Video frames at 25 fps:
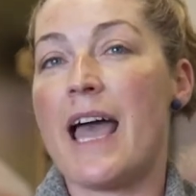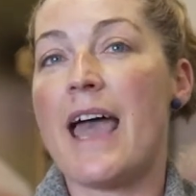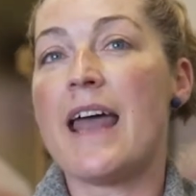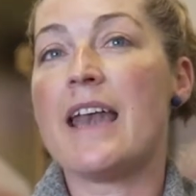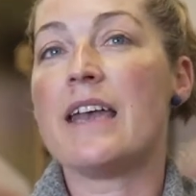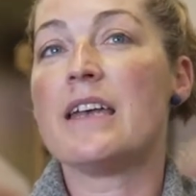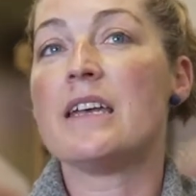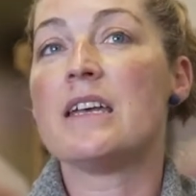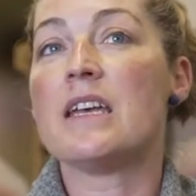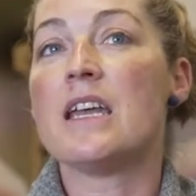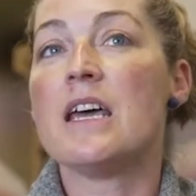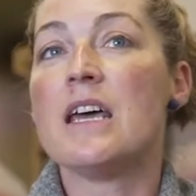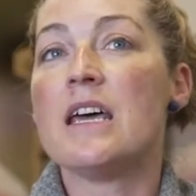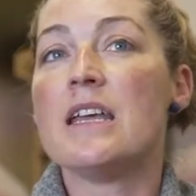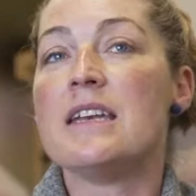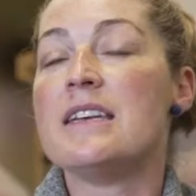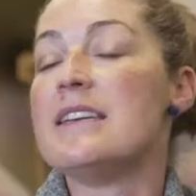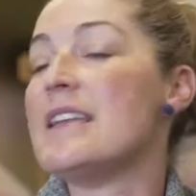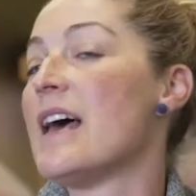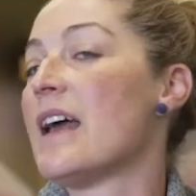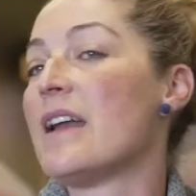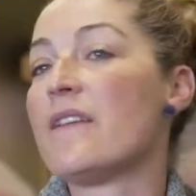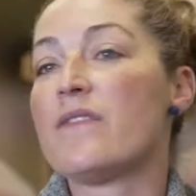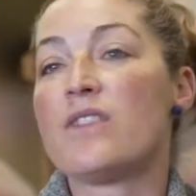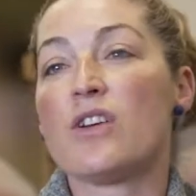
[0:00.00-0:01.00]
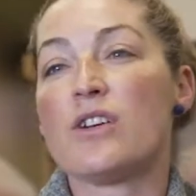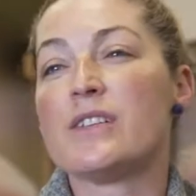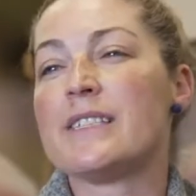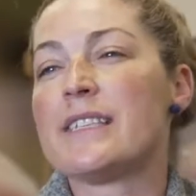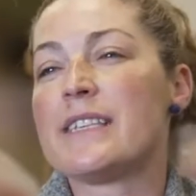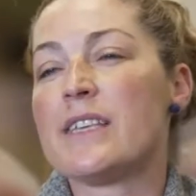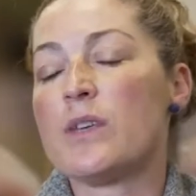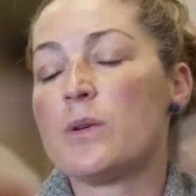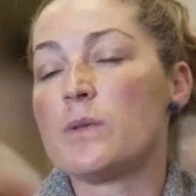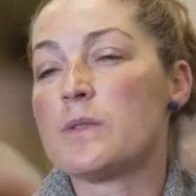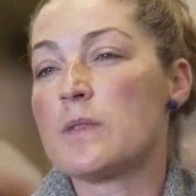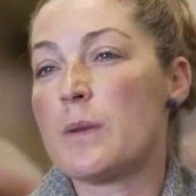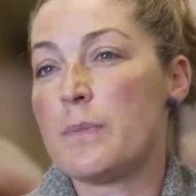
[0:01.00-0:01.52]
and none of those
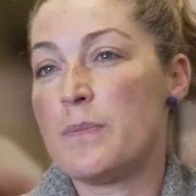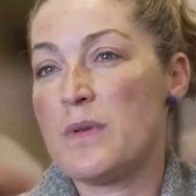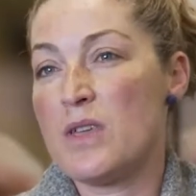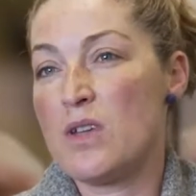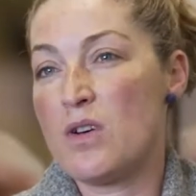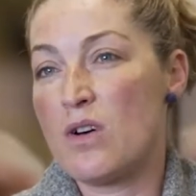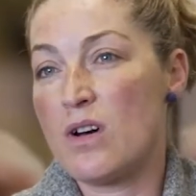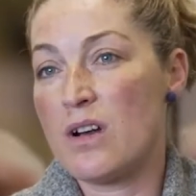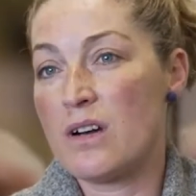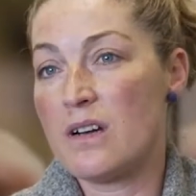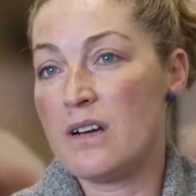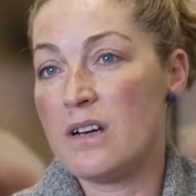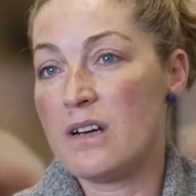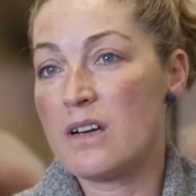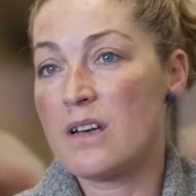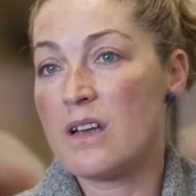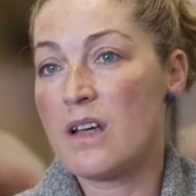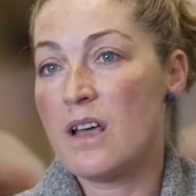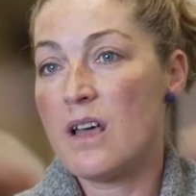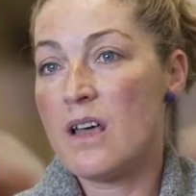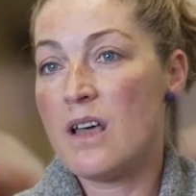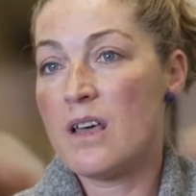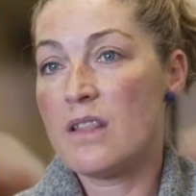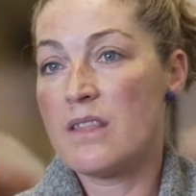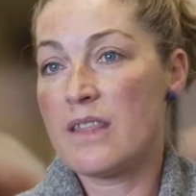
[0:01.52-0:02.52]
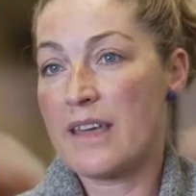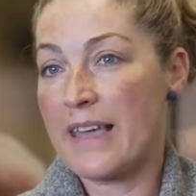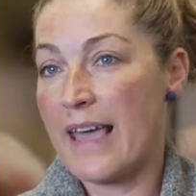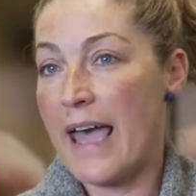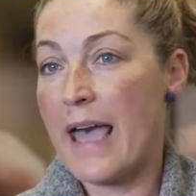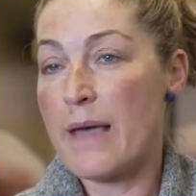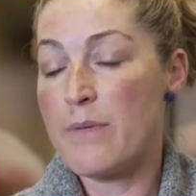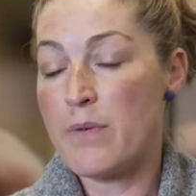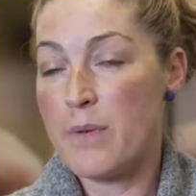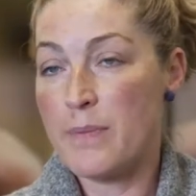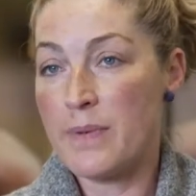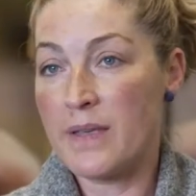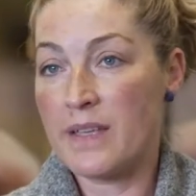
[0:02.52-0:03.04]
skills are beyond the
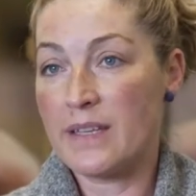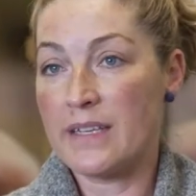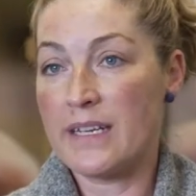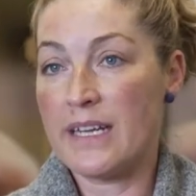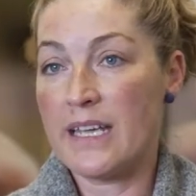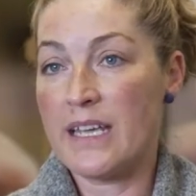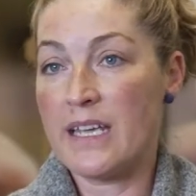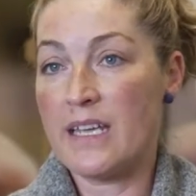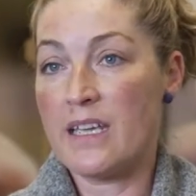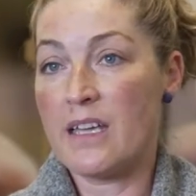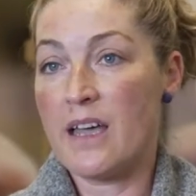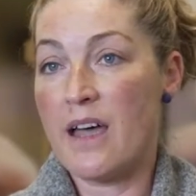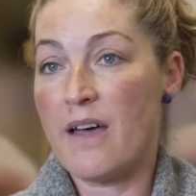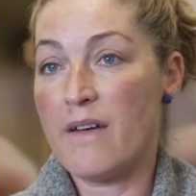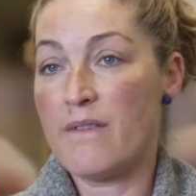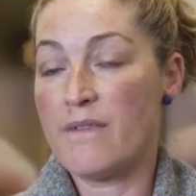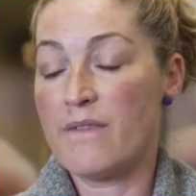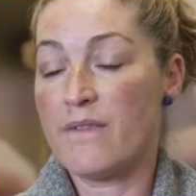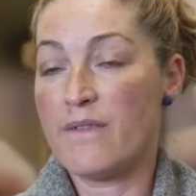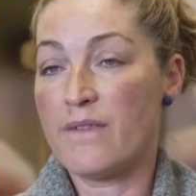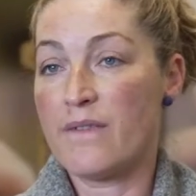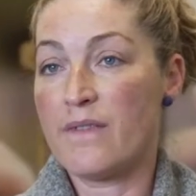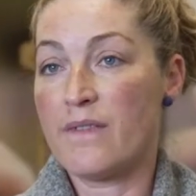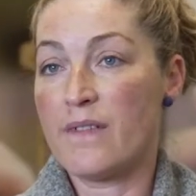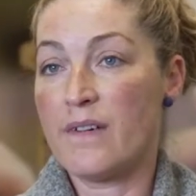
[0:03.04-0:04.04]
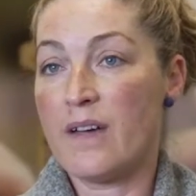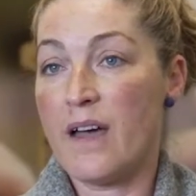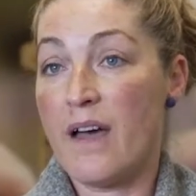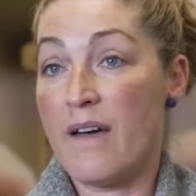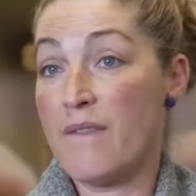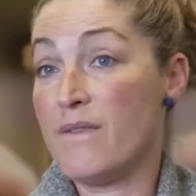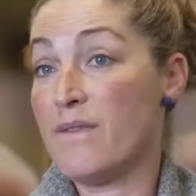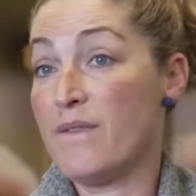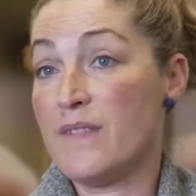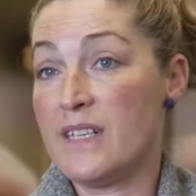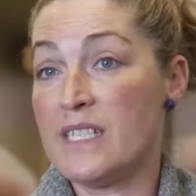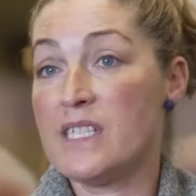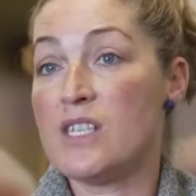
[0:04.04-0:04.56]
capability of
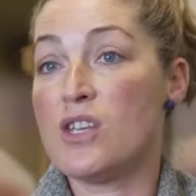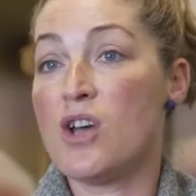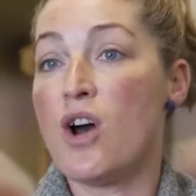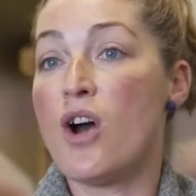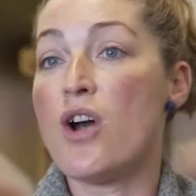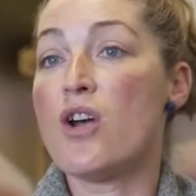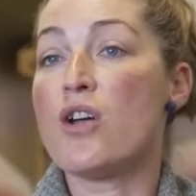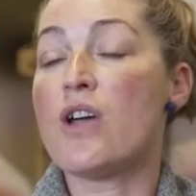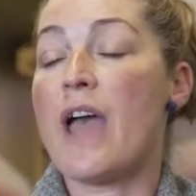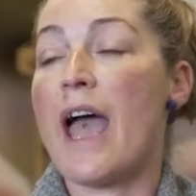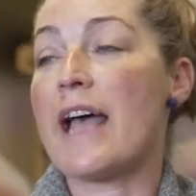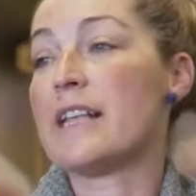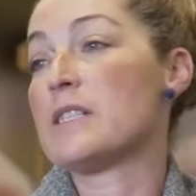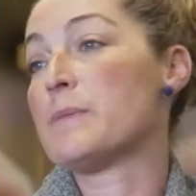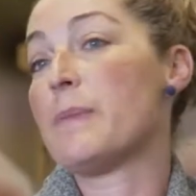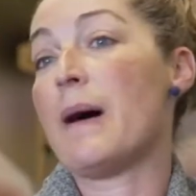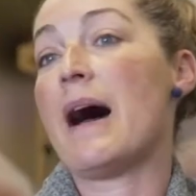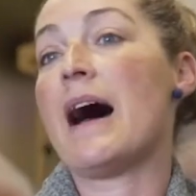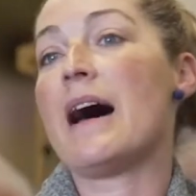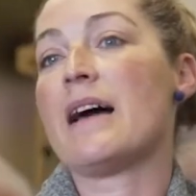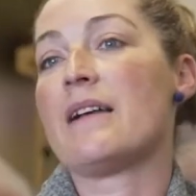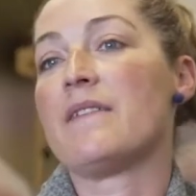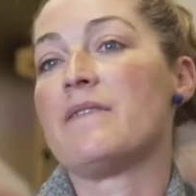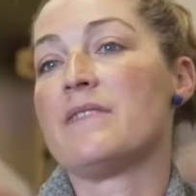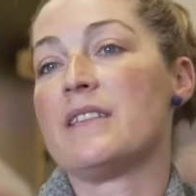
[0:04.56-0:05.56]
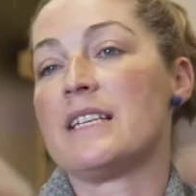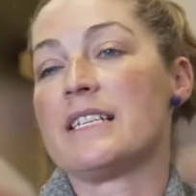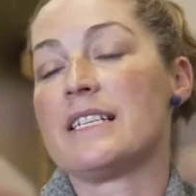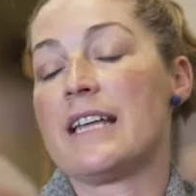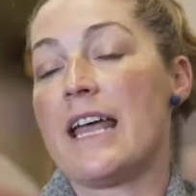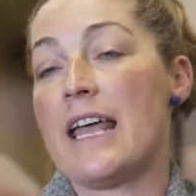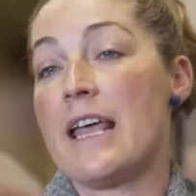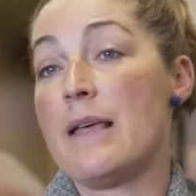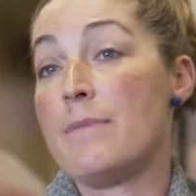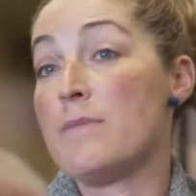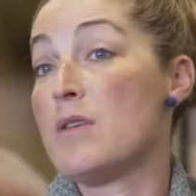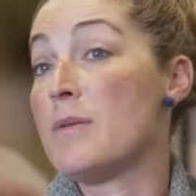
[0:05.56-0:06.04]
physio as part of the team?